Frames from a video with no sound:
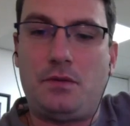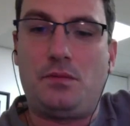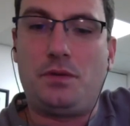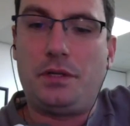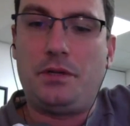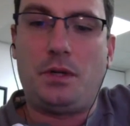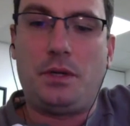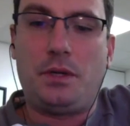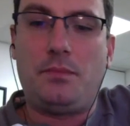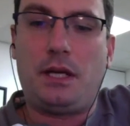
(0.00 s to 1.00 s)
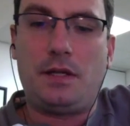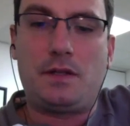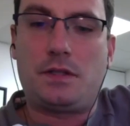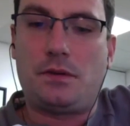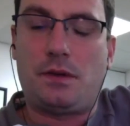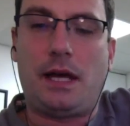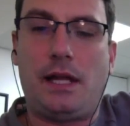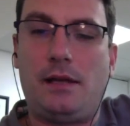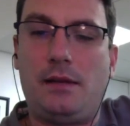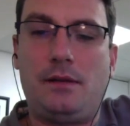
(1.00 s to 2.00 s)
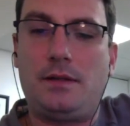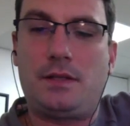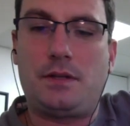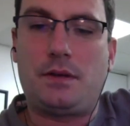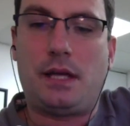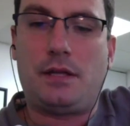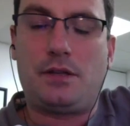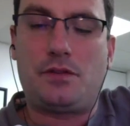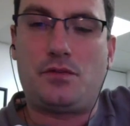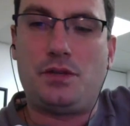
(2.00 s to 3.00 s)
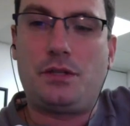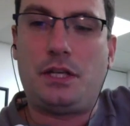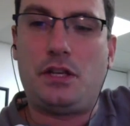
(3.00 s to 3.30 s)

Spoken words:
really want to make it so that there's really